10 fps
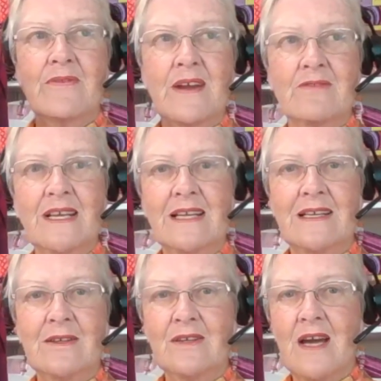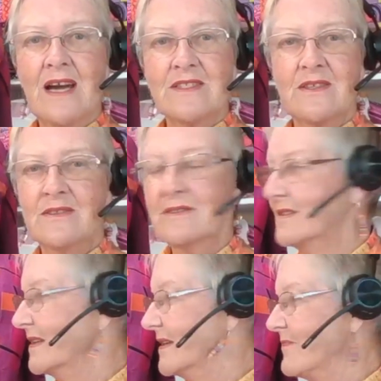that wrinkly look. I don't.
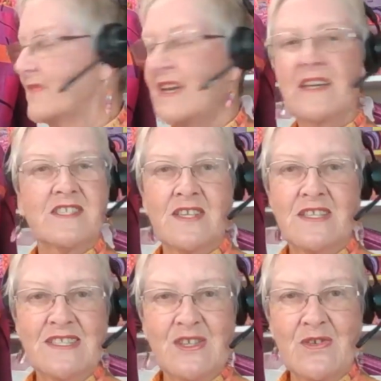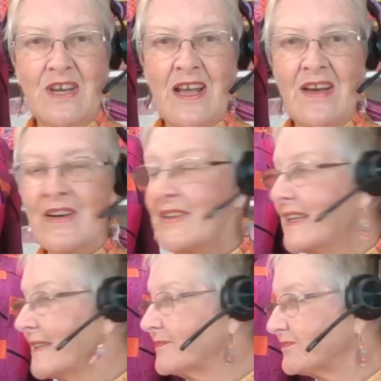And I certainly don't like
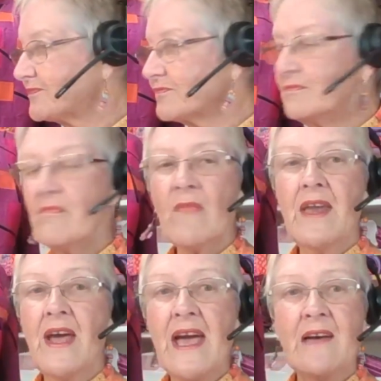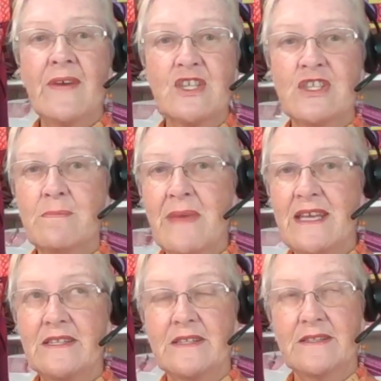ironing. And I have actually
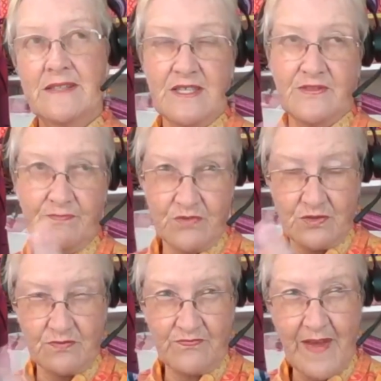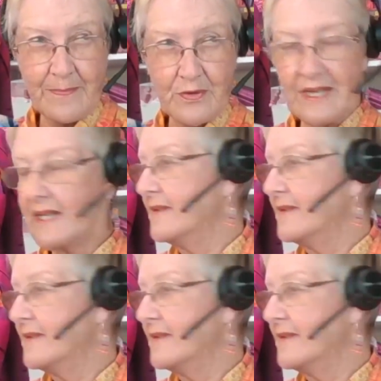made this fabric